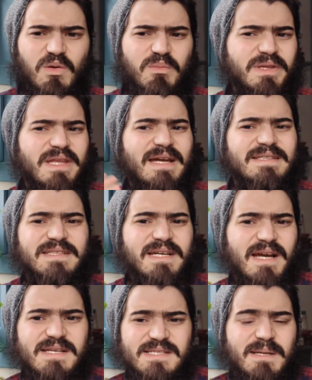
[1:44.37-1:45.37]
But the
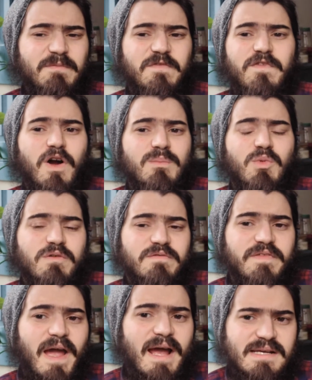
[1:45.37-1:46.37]
idea has come far more
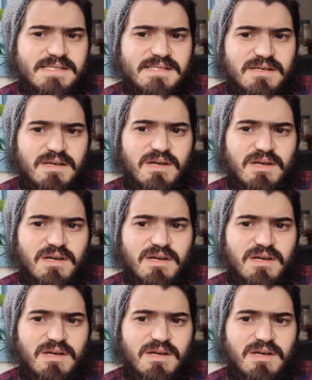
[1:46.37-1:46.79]
fast,